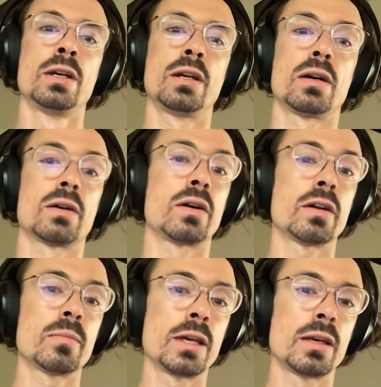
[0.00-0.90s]
in our
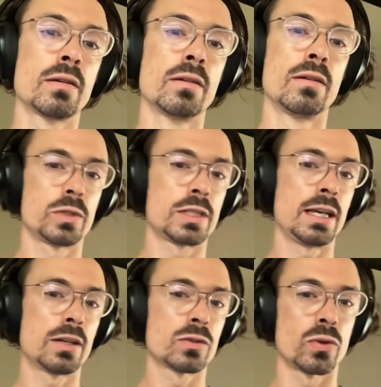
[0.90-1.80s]
economy. It will
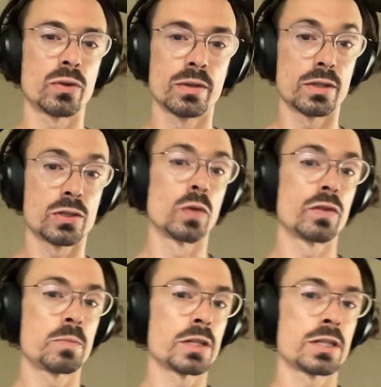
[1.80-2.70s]
take a
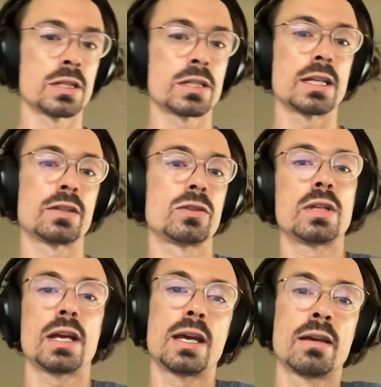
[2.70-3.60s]
service business that
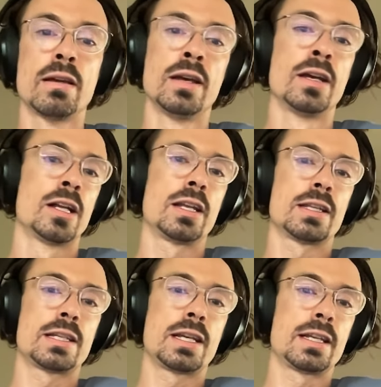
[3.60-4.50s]
today,
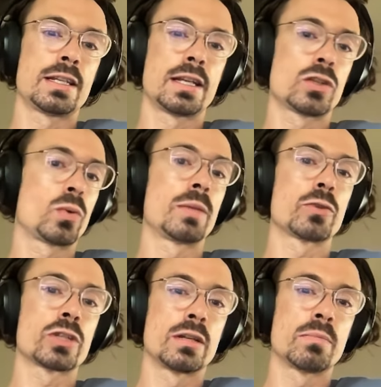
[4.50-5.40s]
let's say, is a
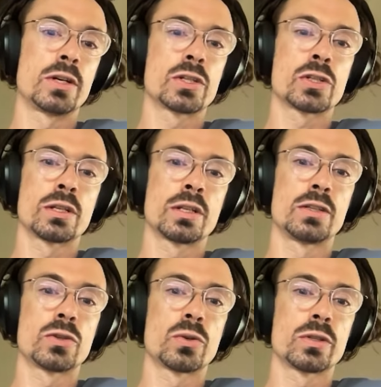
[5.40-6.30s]
20% margin
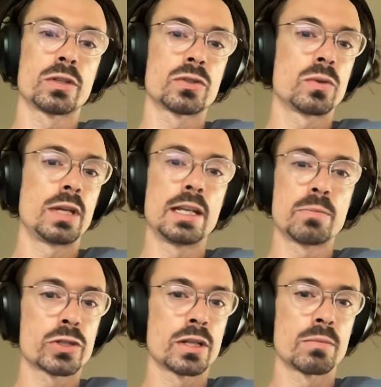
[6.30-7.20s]
and turn it into an
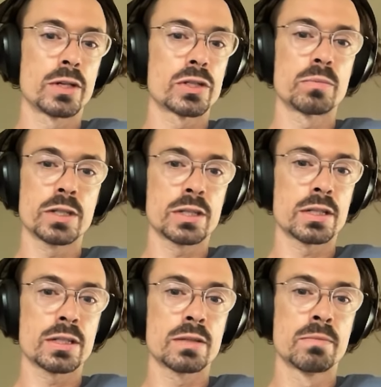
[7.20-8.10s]
80% margin
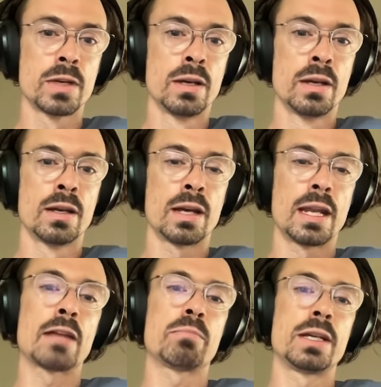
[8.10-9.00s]
business. And
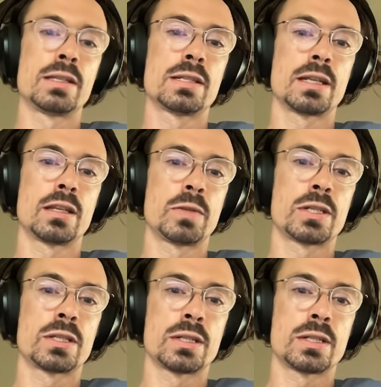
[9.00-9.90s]
that means that the
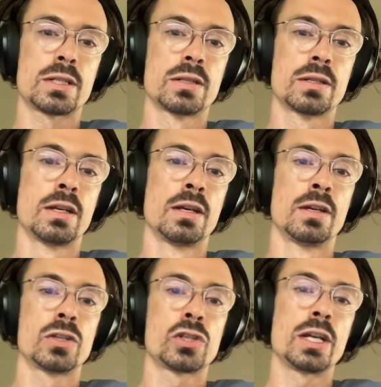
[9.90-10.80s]
business
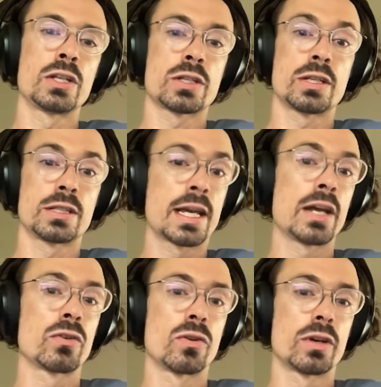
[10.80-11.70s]
changes its
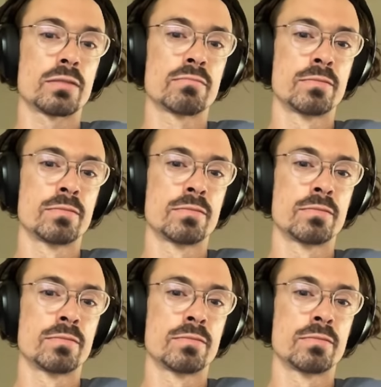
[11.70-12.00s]
category.